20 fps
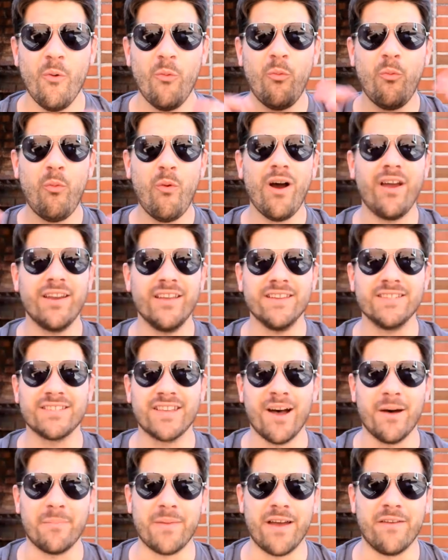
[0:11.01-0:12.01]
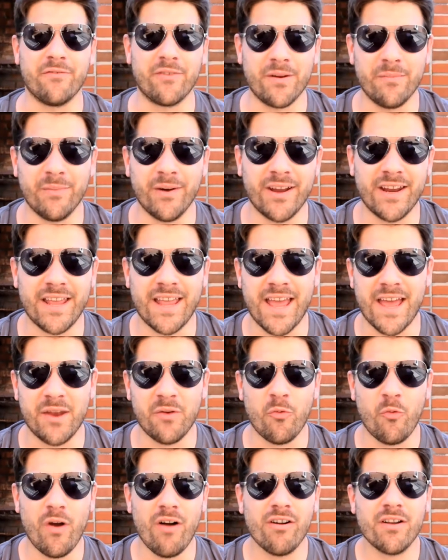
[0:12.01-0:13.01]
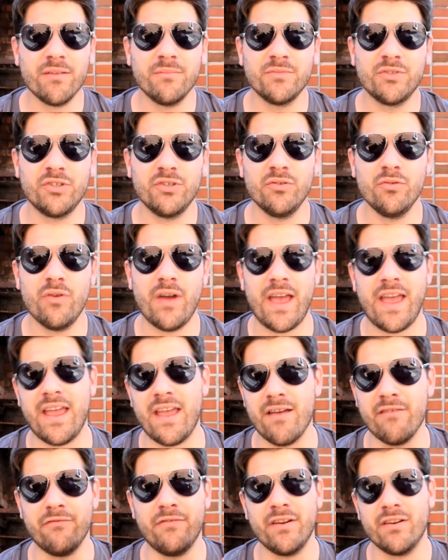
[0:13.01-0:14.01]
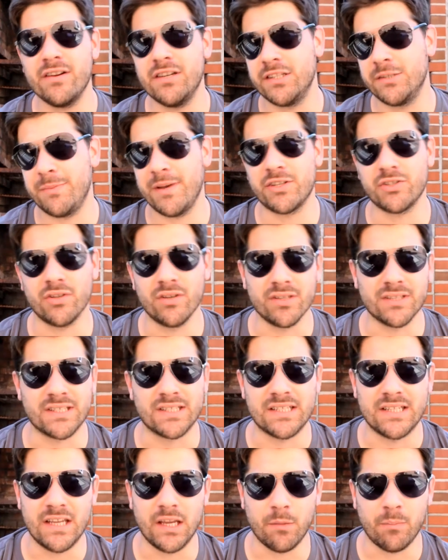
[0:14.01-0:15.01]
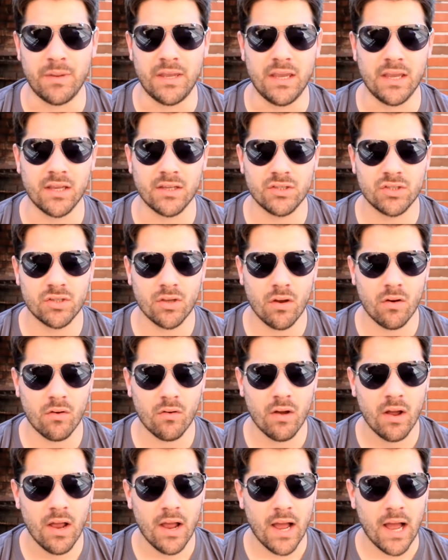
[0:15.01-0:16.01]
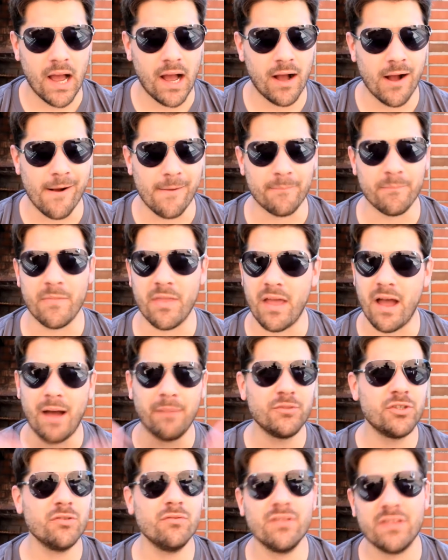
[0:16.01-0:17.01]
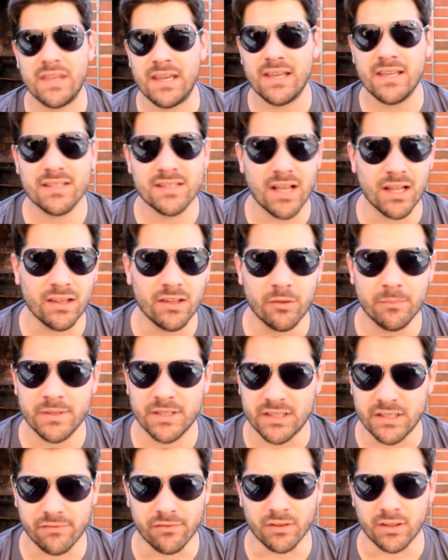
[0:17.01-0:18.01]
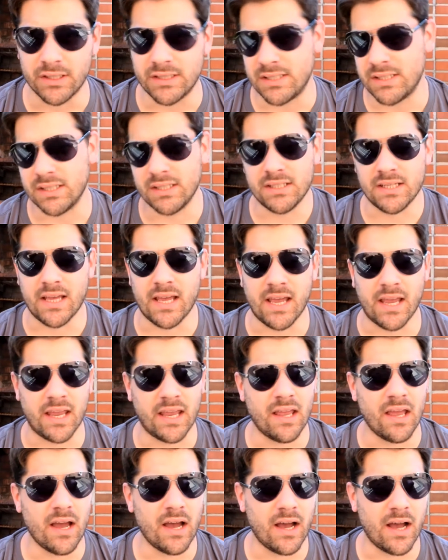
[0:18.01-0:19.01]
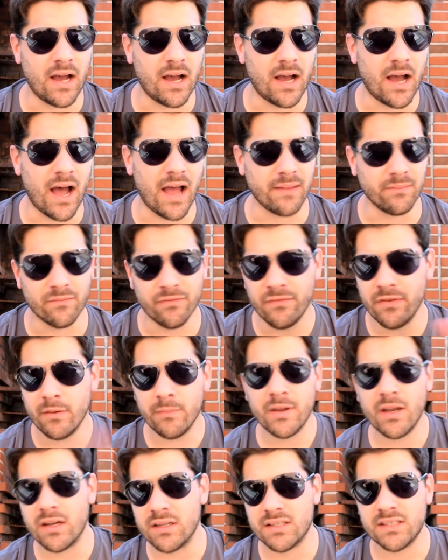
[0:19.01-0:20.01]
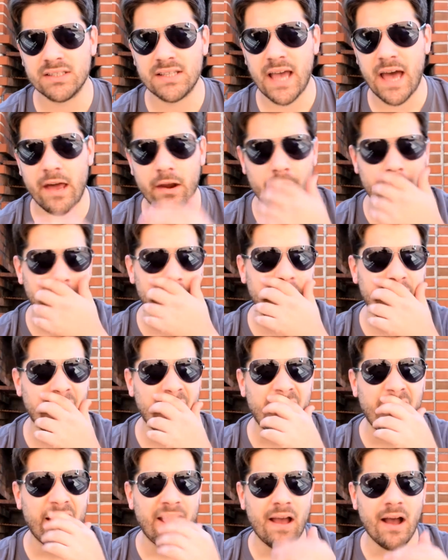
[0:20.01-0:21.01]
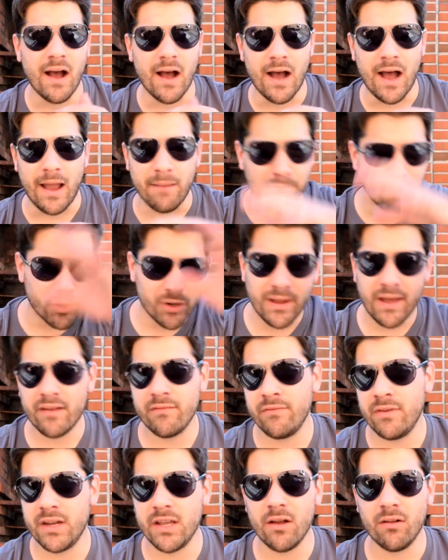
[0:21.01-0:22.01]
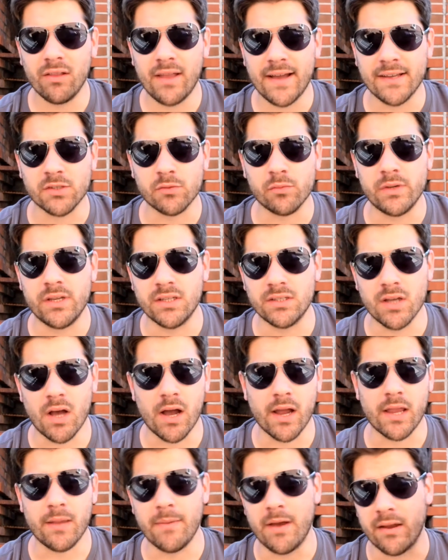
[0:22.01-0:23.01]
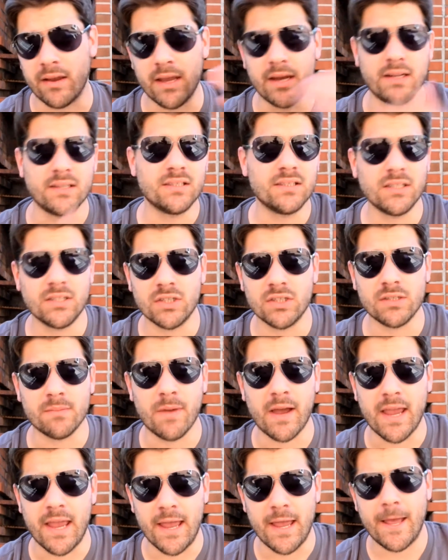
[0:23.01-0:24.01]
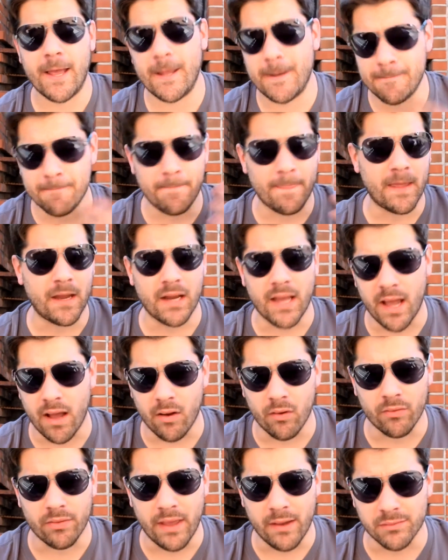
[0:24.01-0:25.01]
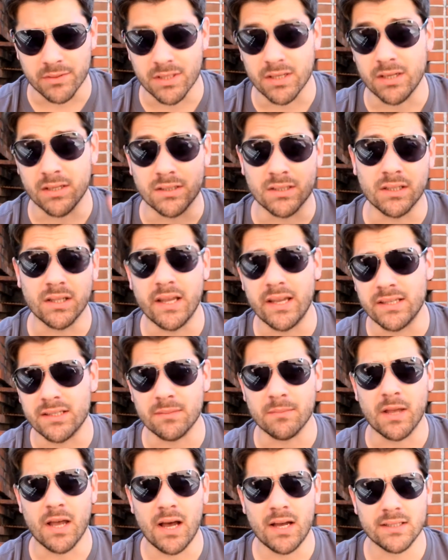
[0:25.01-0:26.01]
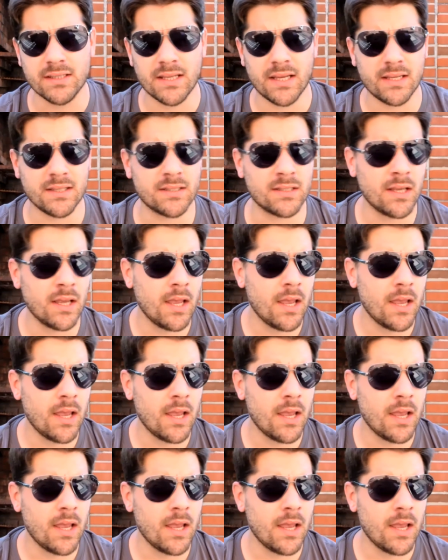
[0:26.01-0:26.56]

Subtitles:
What is up, everybody, and welcome to a very special sneak peek. So, I'm doing things a little bit differently today. I'm filming on Saturday. I put out a video last week talking about getting stitches in my hand and how that was going to delay some content.